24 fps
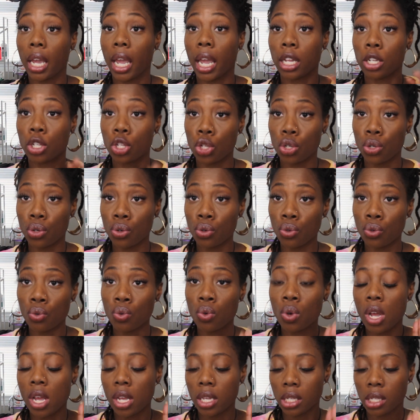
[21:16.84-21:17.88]
and
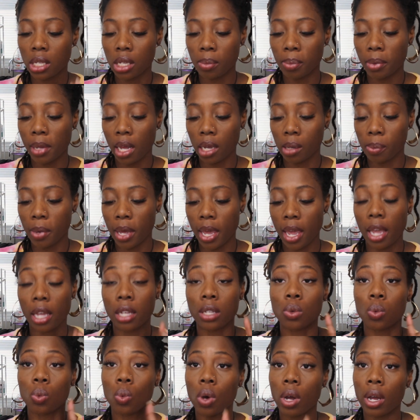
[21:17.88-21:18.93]
2 Ziploc
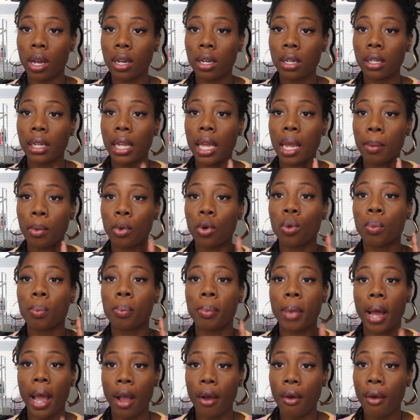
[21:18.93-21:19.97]
bags, one
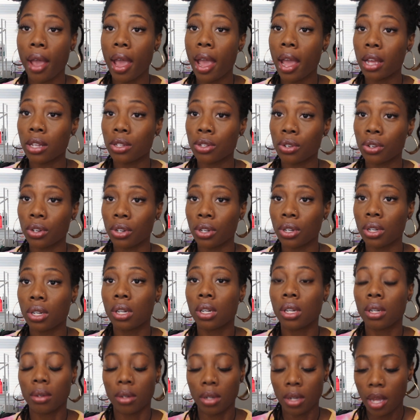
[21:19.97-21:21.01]
labeled biohazard
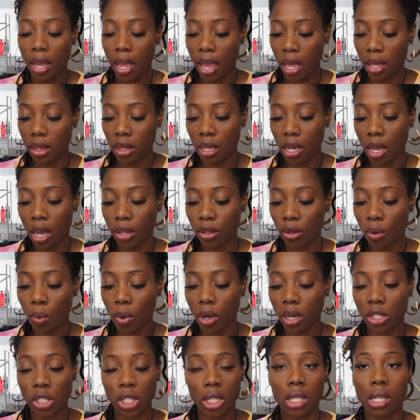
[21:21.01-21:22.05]
and the other
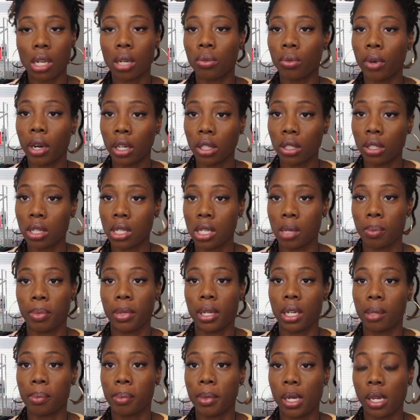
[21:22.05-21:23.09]
one just a regular
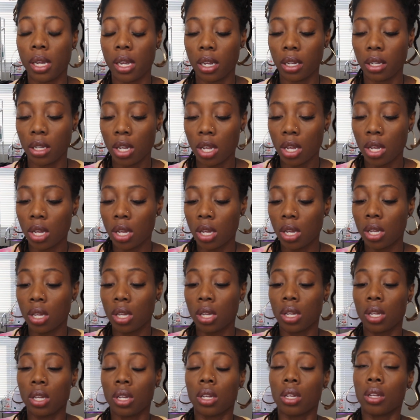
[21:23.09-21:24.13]
Ziploc bag.
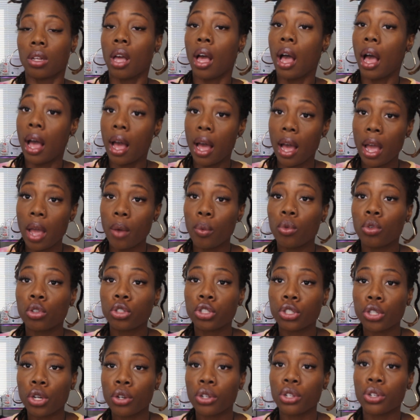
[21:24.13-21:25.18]
I will
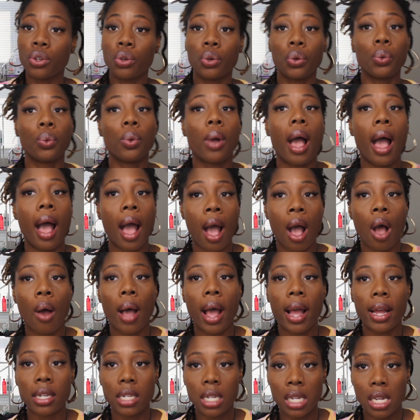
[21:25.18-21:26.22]
show you how
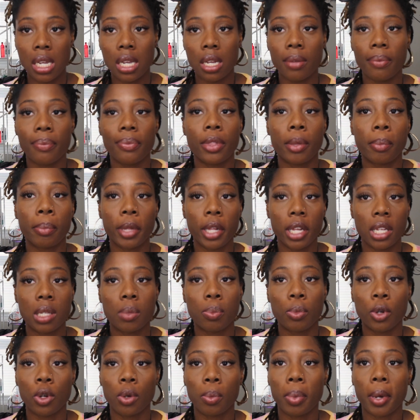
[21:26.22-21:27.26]
I did the blood
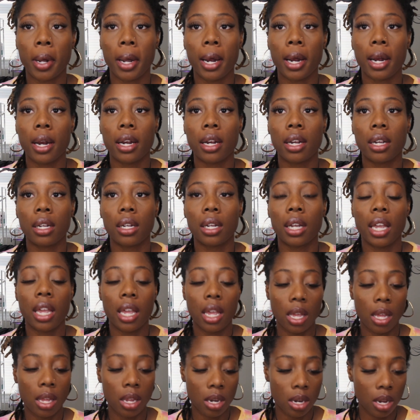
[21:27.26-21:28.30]
spill part
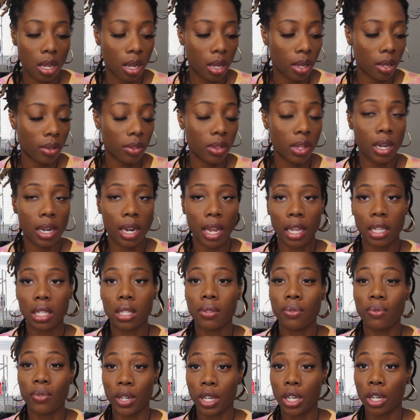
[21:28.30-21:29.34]
in the
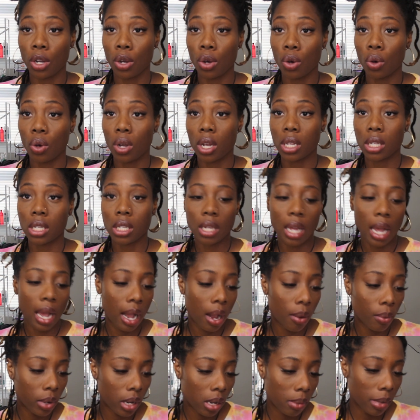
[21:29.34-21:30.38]
next video, because
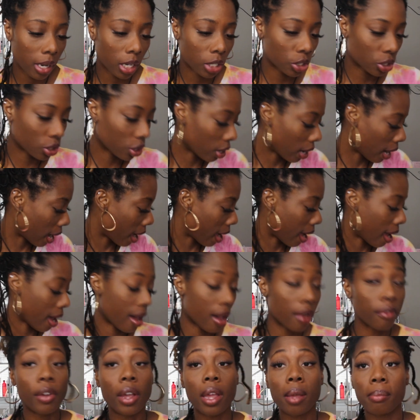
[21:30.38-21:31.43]
I want to make sure I
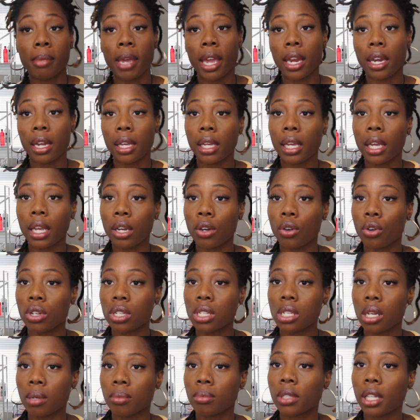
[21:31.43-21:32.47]
have a mannequin or
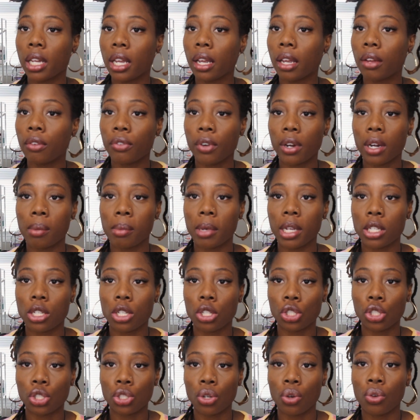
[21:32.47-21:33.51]
something in front of me
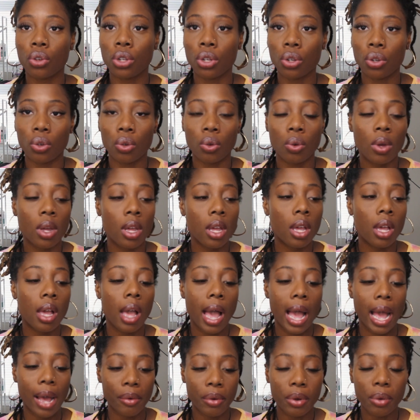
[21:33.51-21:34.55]
to show you
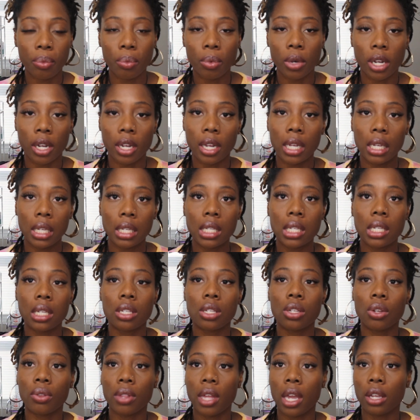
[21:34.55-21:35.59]
how it was
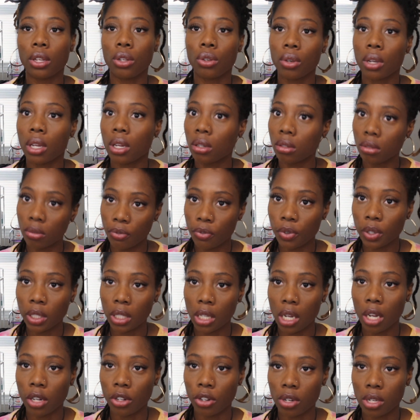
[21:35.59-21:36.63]
so that you can
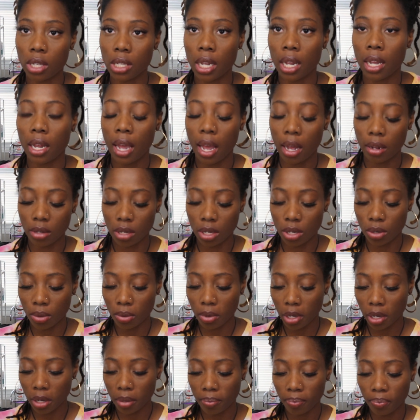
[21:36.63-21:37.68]
fully understand how to
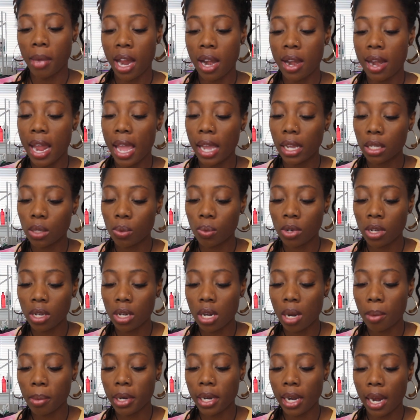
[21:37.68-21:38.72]
do it. My next
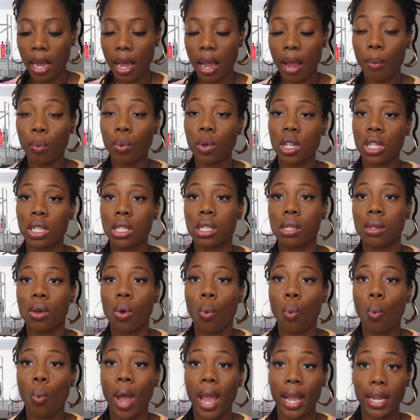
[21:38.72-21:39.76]
one, number 9, was
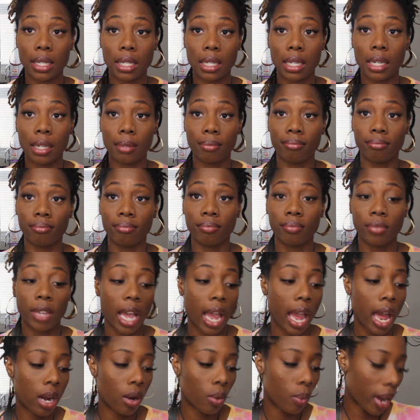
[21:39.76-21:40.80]
waxing.
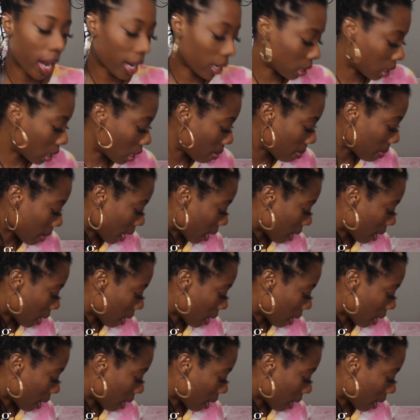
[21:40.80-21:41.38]
I had a waxing